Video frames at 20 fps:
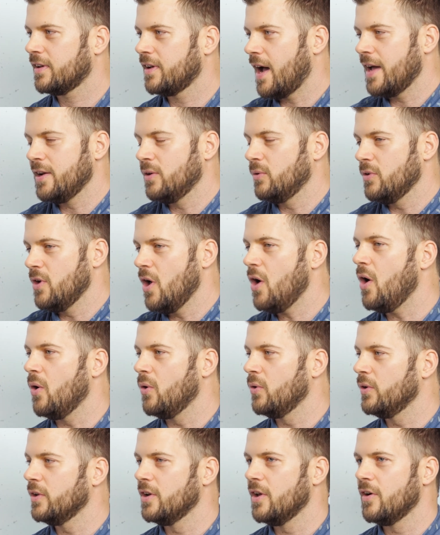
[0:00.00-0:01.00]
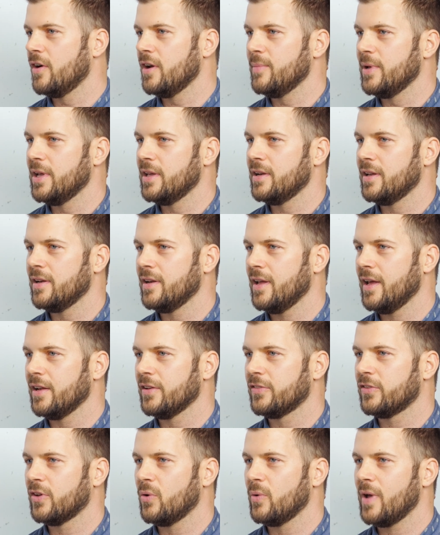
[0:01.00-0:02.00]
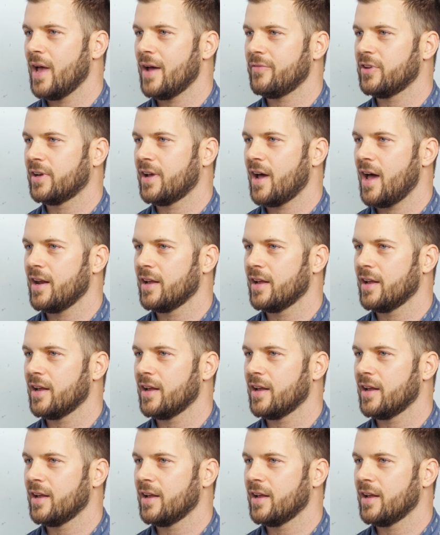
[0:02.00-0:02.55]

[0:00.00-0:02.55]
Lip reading: I don't know, you know what I mean? And so we have to kind